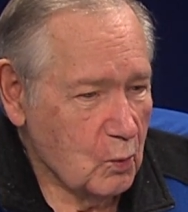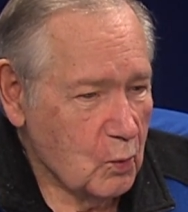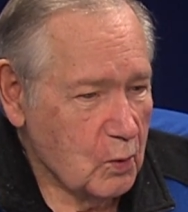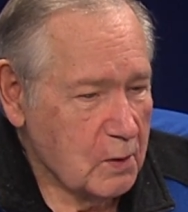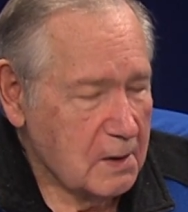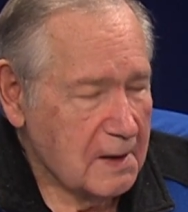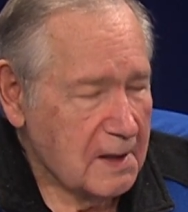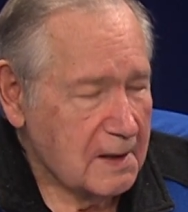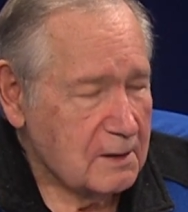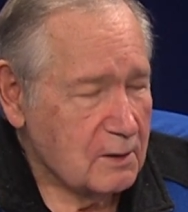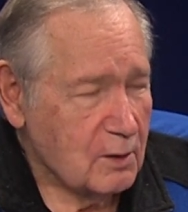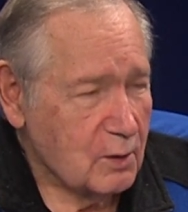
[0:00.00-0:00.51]

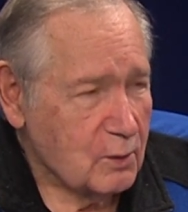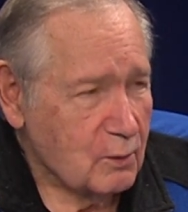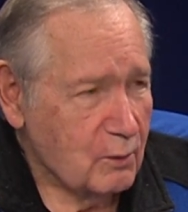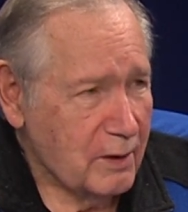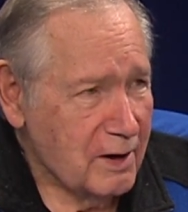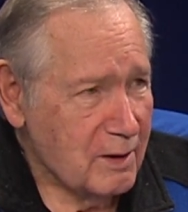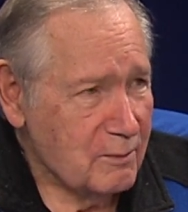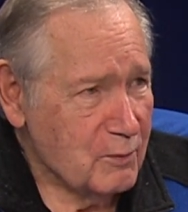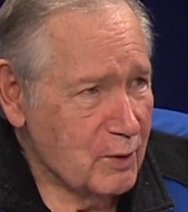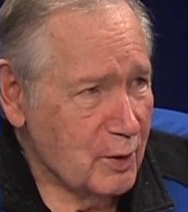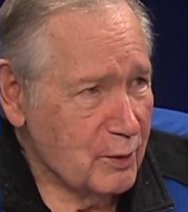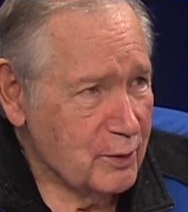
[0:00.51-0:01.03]
would let their
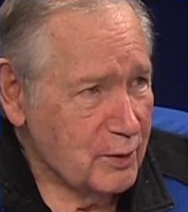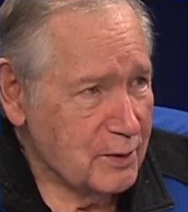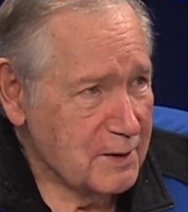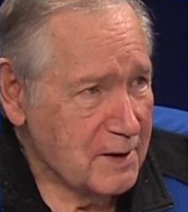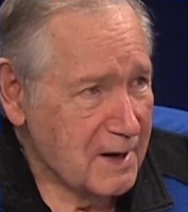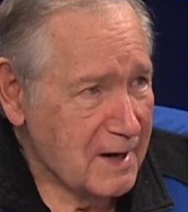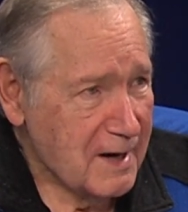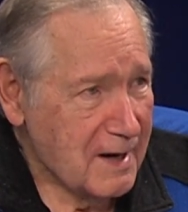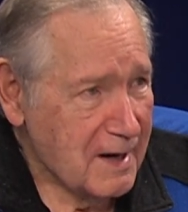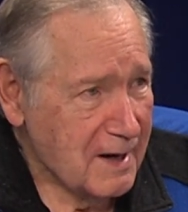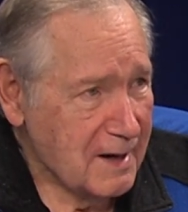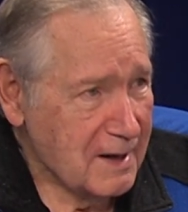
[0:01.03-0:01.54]
grandmother
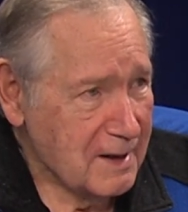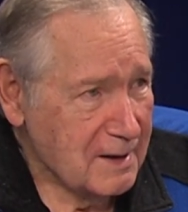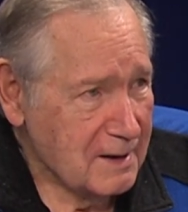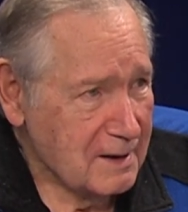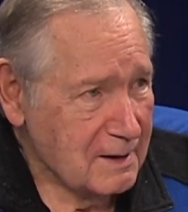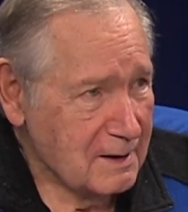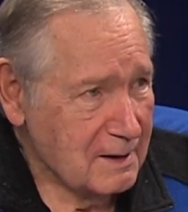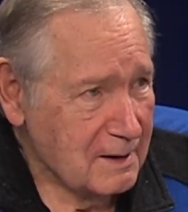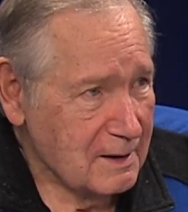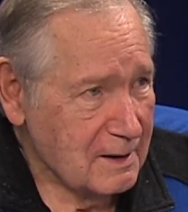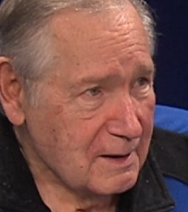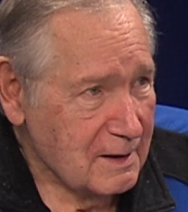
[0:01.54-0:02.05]

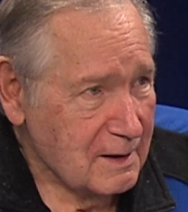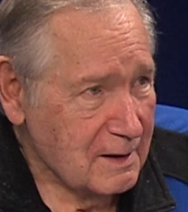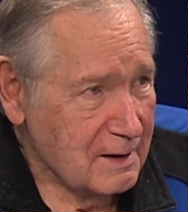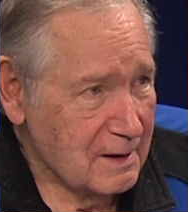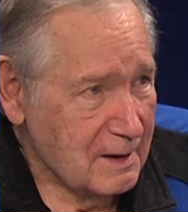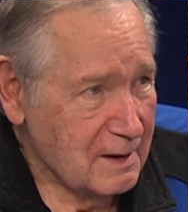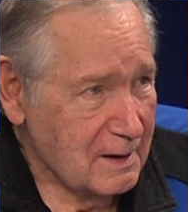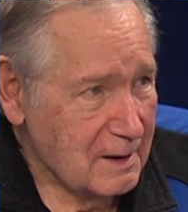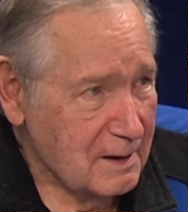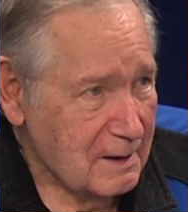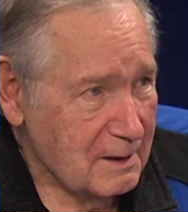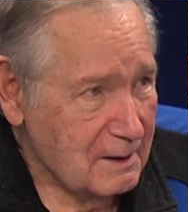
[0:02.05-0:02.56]
die
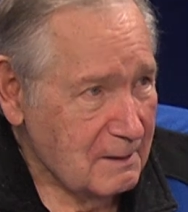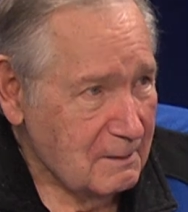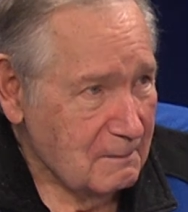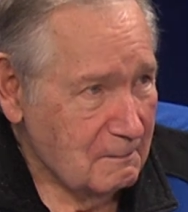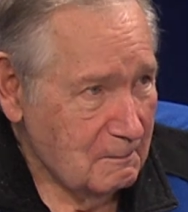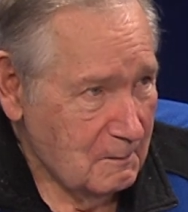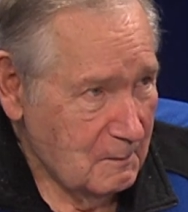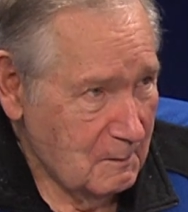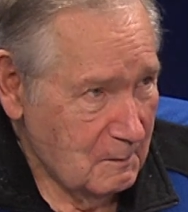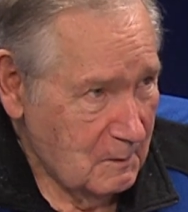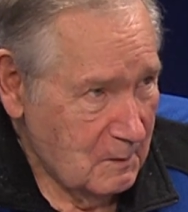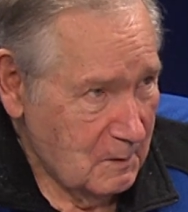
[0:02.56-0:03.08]

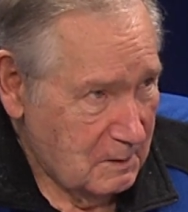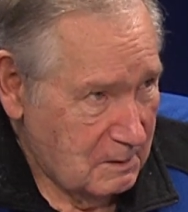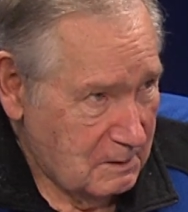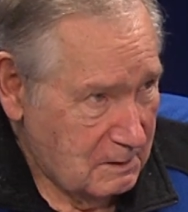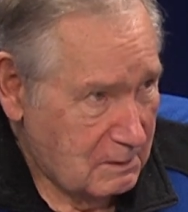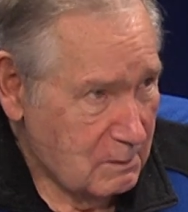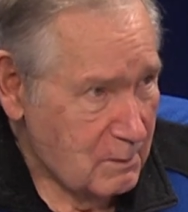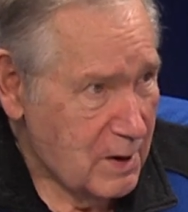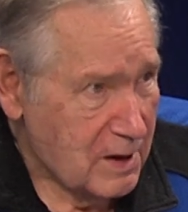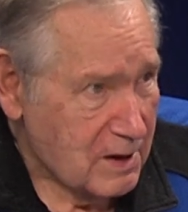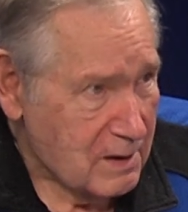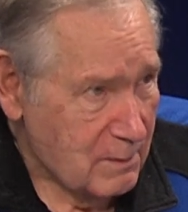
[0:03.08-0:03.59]

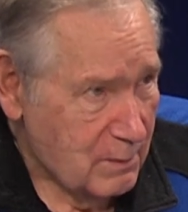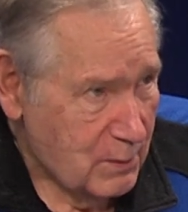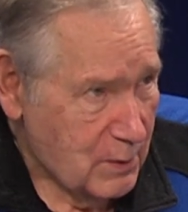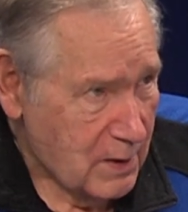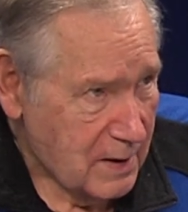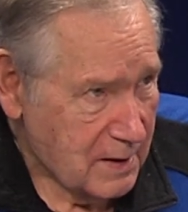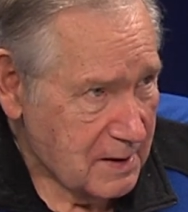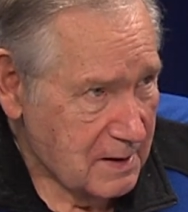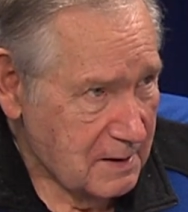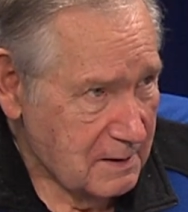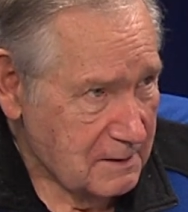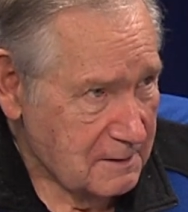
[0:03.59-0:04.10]
to make a
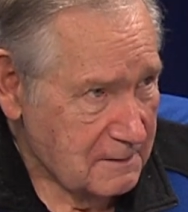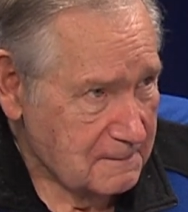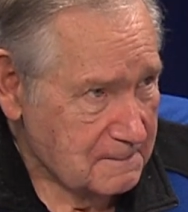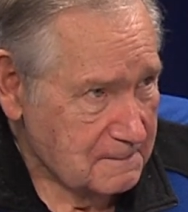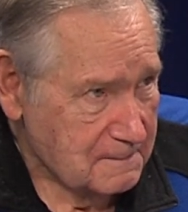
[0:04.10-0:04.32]
buck.